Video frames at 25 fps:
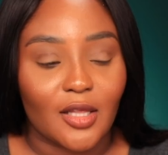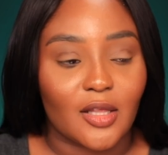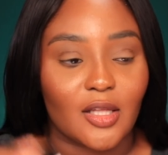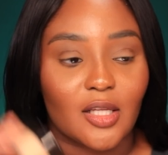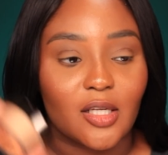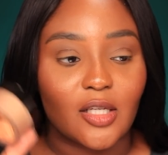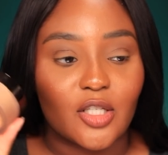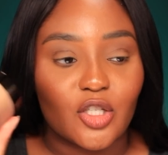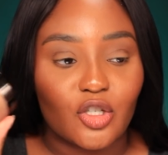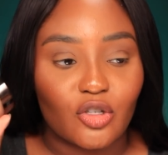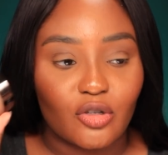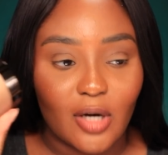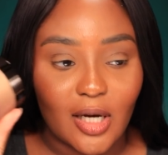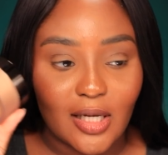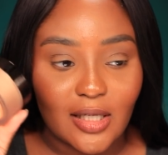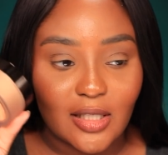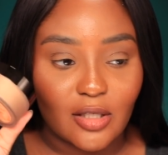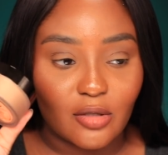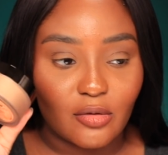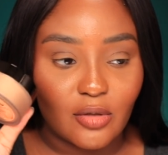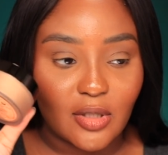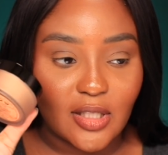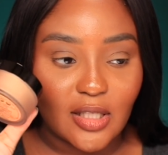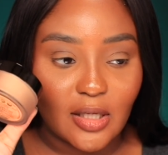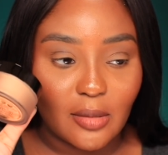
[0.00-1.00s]
this
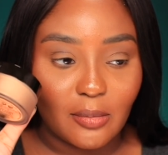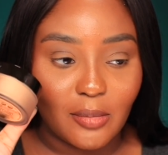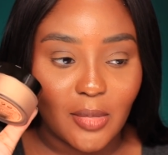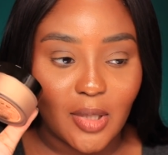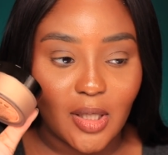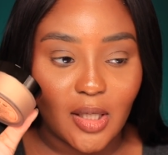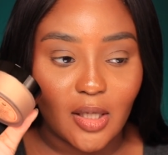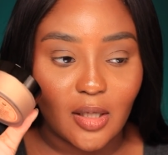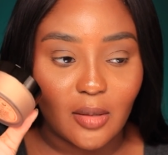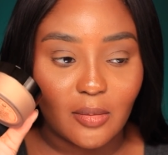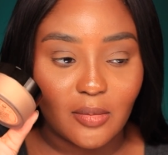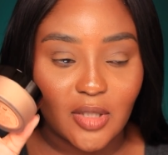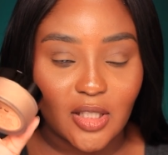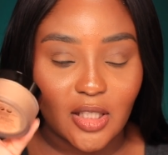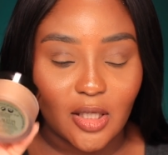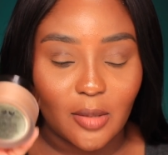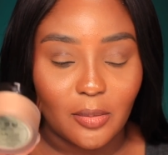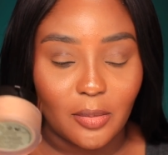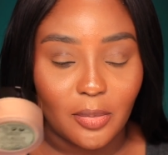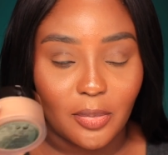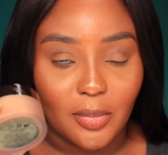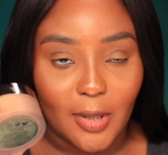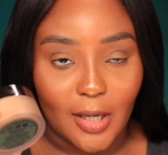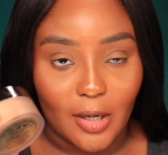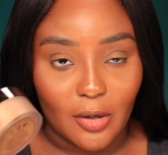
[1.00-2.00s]
translucent medium
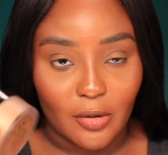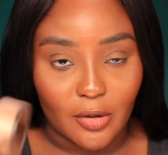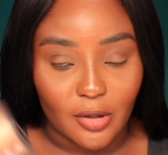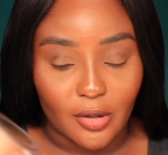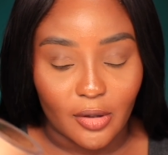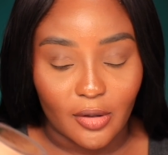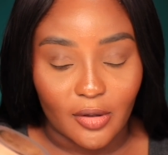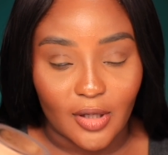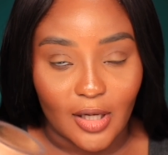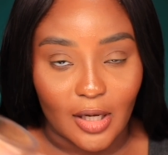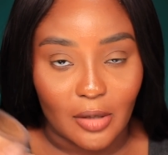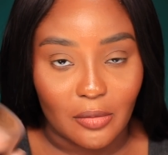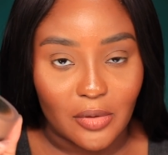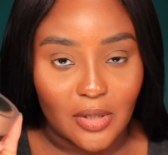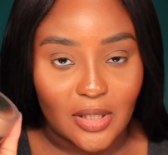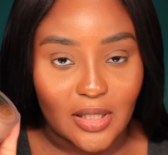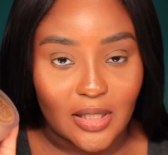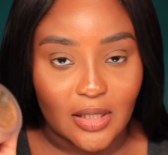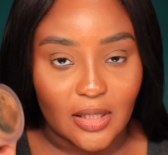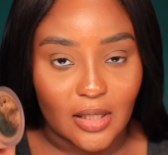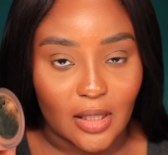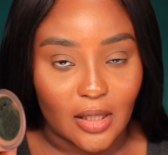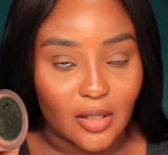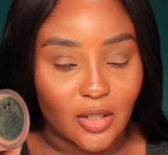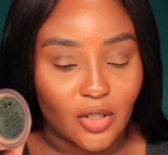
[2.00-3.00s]
deep powder that was
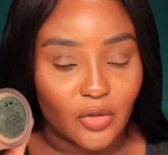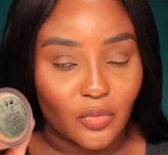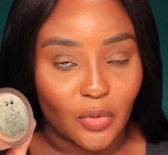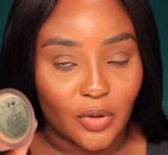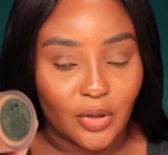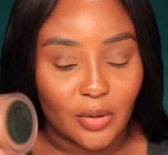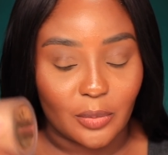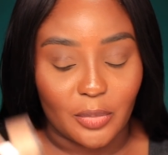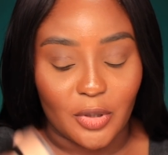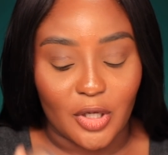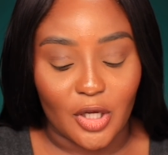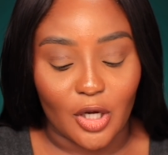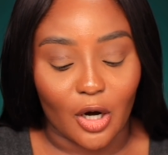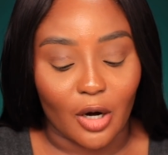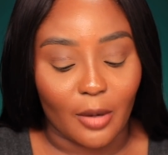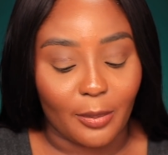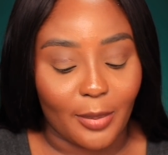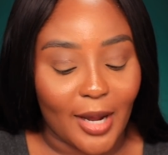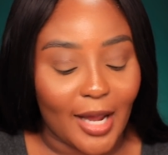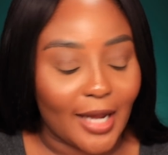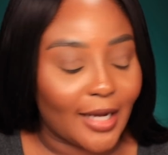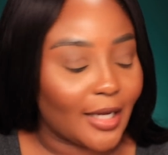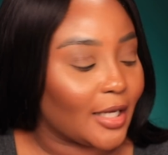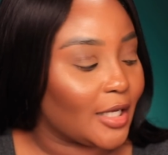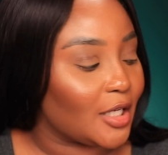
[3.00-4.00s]
sent with the PR
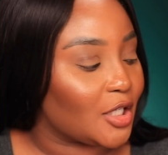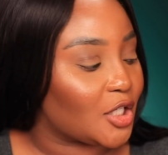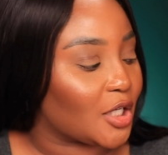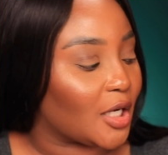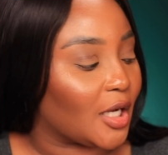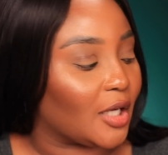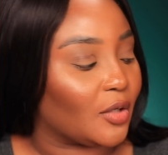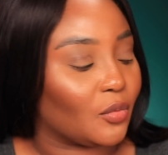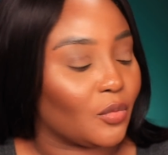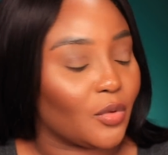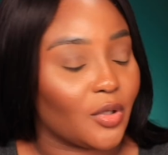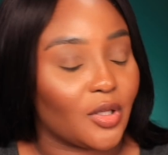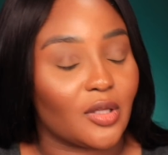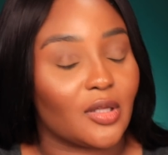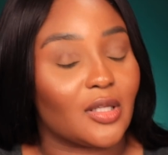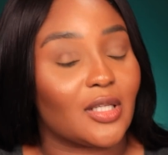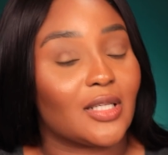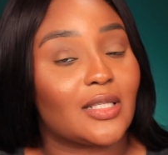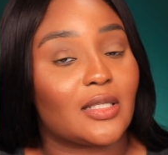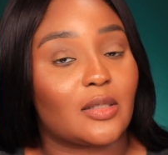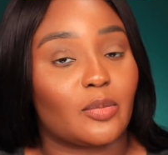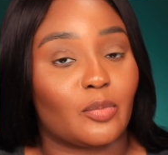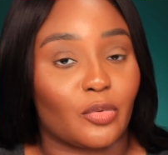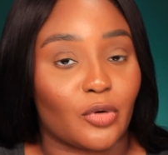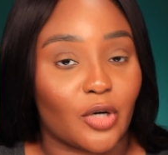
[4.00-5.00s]
package and with
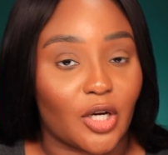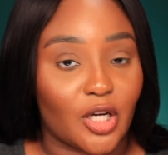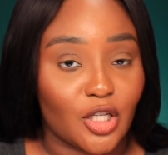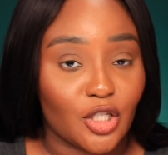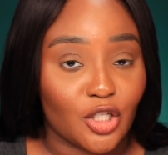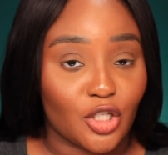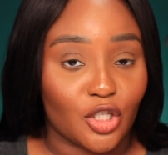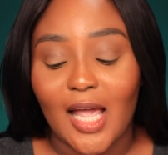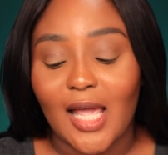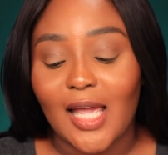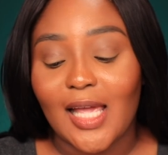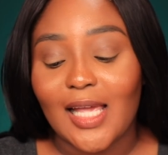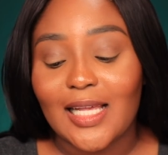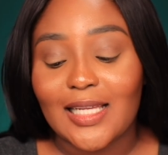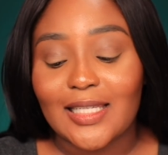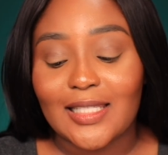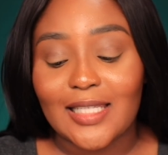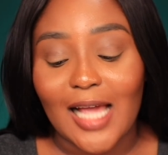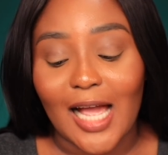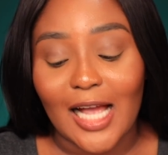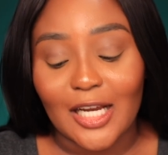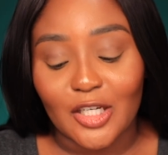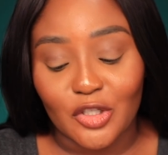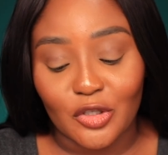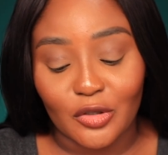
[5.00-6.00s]
this brush is
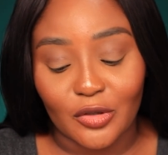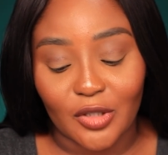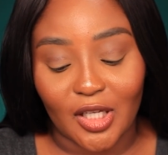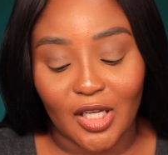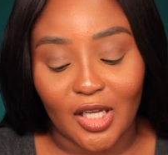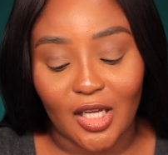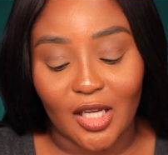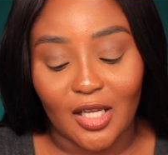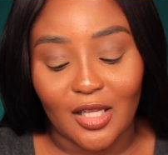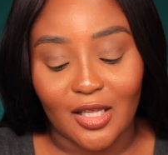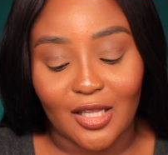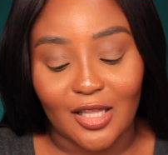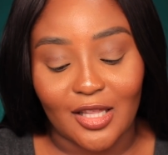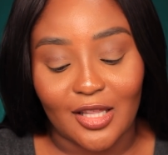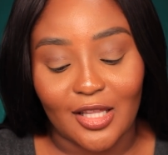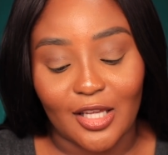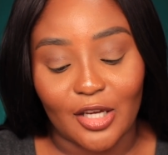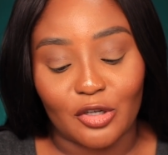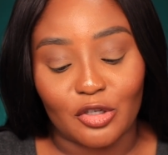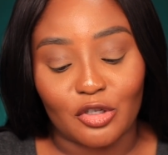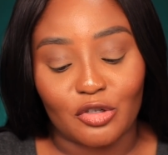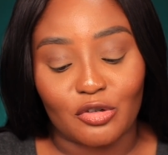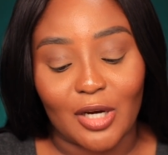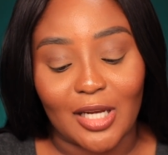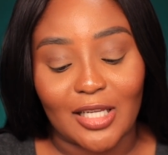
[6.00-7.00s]
actually
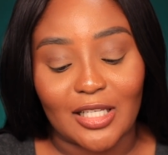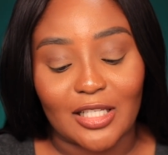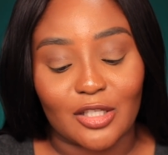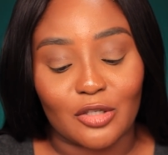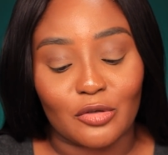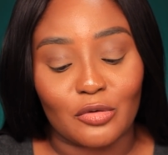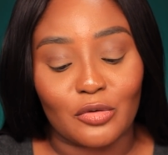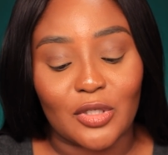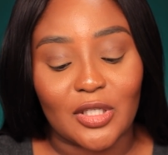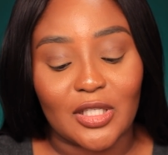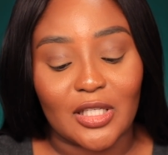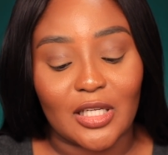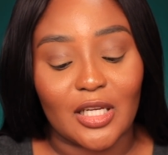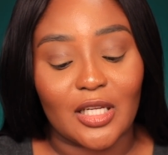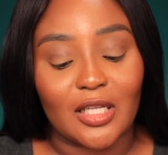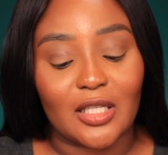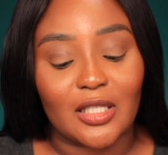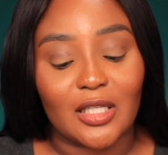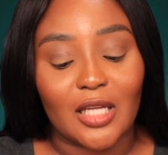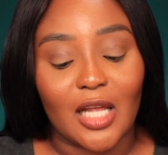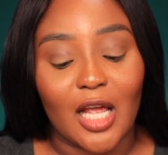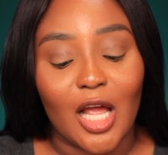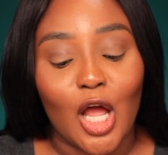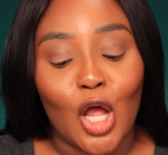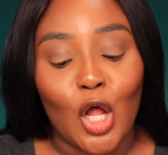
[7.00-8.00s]
their translucent
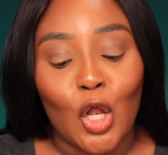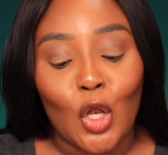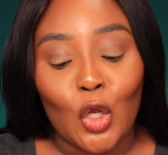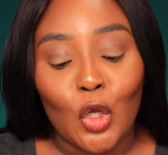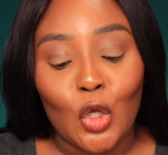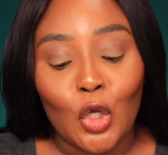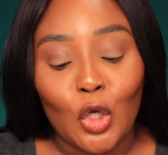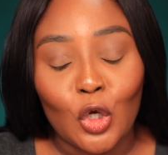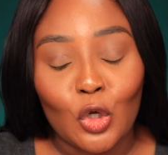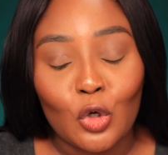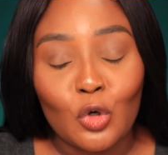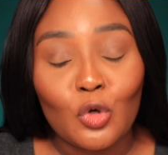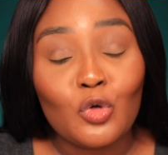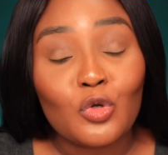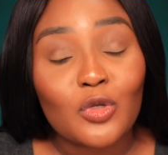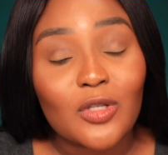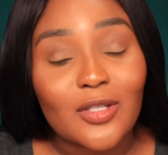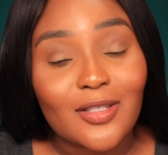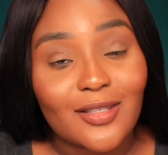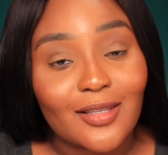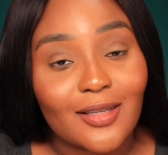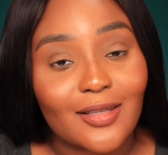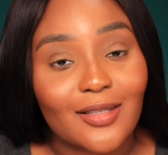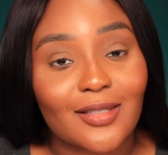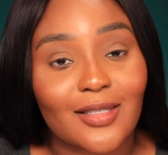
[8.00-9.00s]

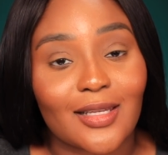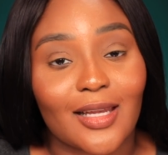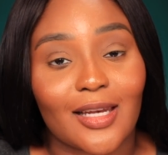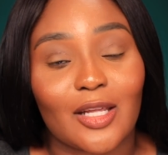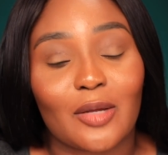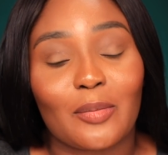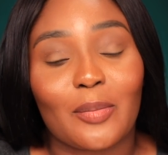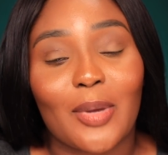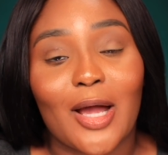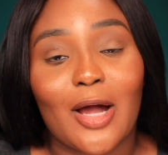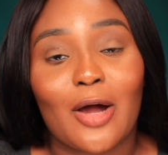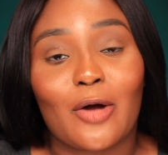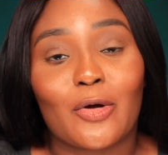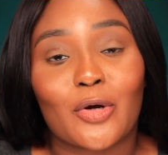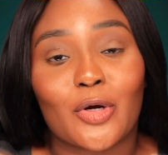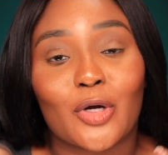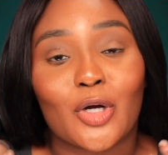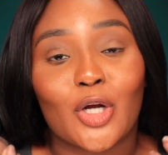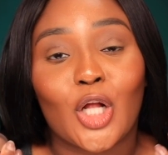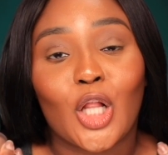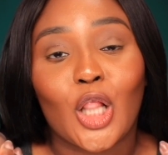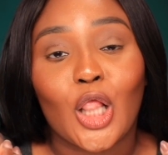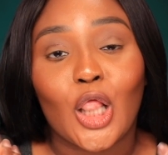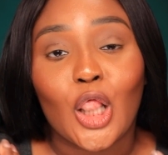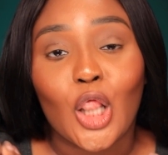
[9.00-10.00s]
loose setting powder
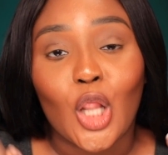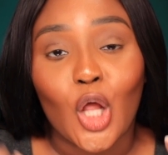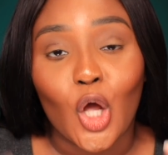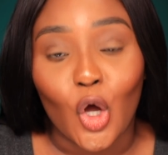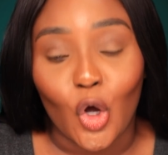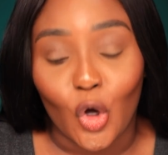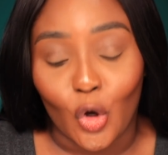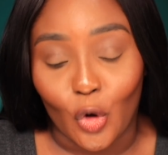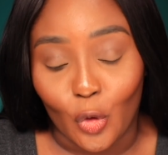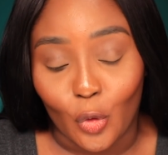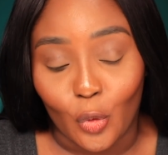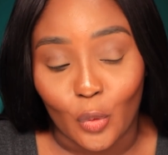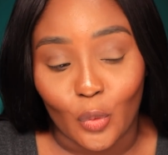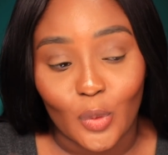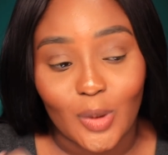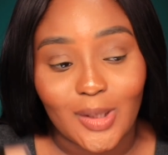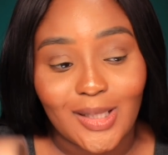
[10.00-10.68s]
glow.